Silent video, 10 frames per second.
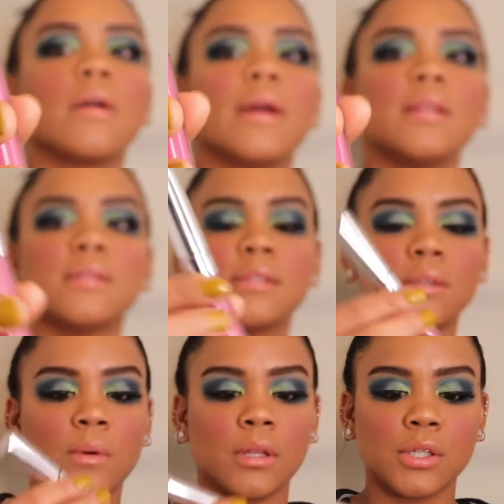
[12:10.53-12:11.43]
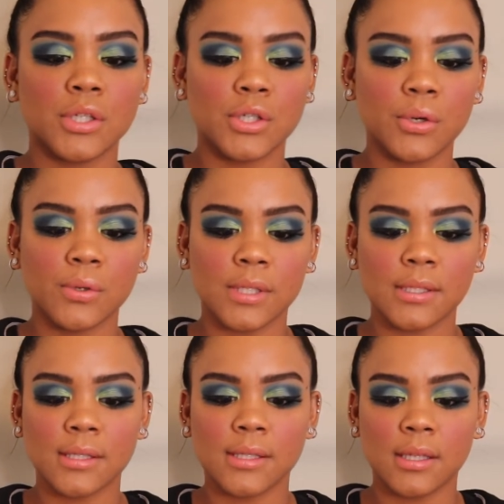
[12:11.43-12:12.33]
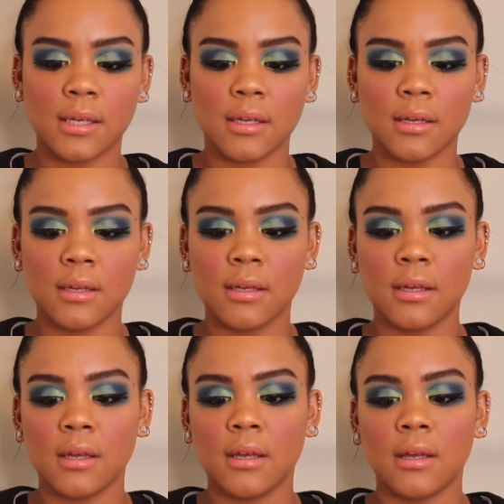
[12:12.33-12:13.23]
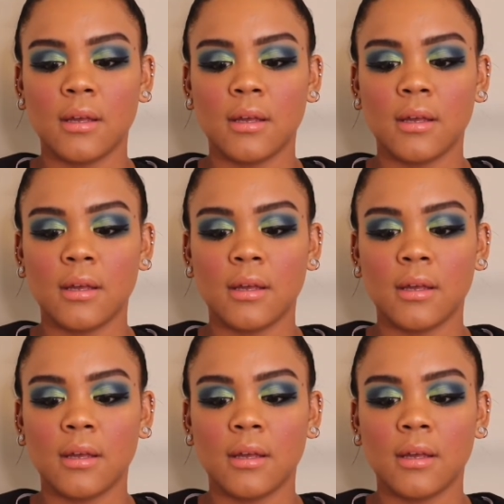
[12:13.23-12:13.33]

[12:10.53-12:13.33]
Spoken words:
alright, this is the one that you chose. This is the Viper.